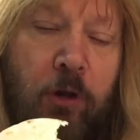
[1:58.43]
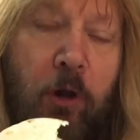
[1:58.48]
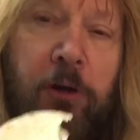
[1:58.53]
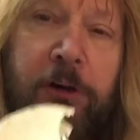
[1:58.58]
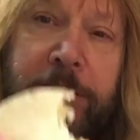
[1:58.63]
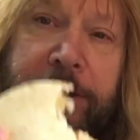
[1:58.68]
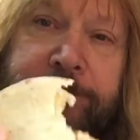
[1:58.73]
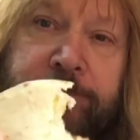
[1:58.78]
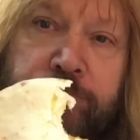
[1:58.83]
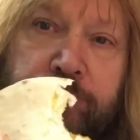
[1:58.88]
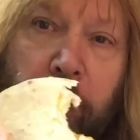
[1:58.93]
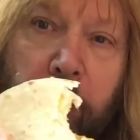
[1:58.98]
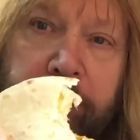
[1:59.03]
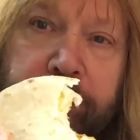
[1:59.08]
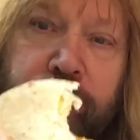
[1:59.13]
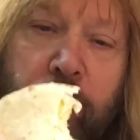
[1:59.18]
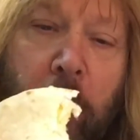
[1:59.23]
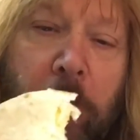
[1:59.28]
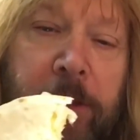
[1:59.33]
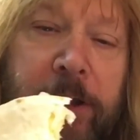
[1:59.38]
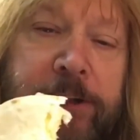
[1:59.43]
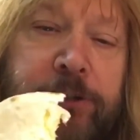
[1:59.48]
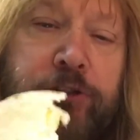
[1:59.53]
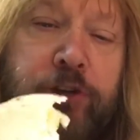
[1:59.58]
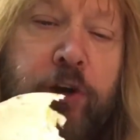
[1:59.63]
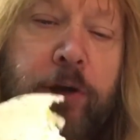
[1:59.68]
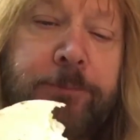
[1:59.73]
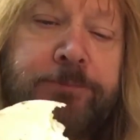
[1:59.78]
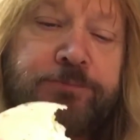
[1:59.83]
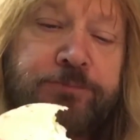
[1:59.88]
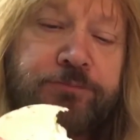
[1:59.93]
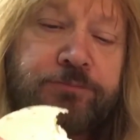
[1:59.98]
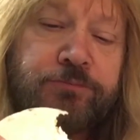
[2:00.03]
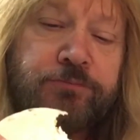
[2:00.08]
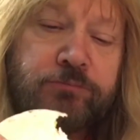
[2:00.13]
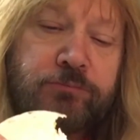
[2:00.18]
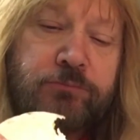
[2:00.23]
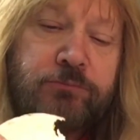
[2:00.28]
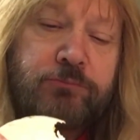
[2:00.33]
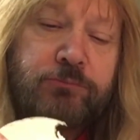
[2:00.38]
Okay, that's good.
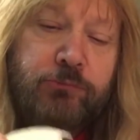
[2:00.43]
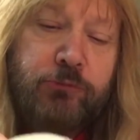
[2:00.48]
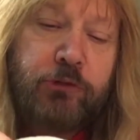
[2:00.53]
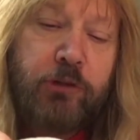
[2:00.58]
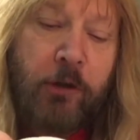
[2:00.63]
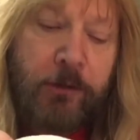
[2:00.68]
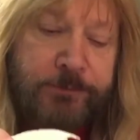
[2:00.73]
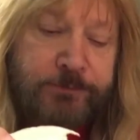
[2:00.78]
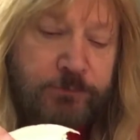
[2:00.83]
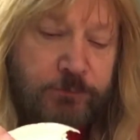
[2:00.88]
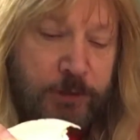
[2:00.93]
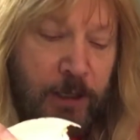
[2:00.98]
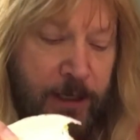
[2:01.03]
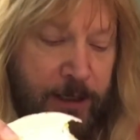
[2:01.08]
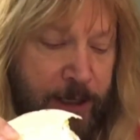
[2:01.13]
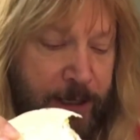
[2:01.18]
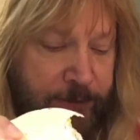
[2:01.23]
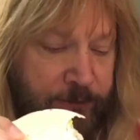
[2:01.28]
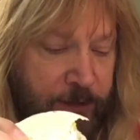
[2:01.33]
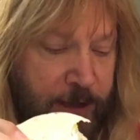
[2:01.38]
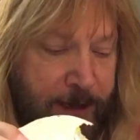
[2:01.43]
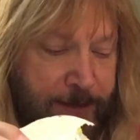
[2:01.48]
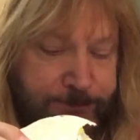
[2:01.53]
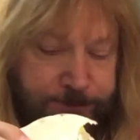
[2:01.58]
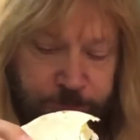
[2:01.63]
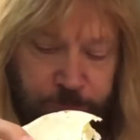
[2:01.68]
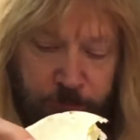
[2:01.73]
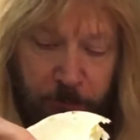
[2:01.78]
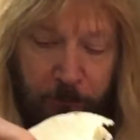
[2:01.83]
I like that.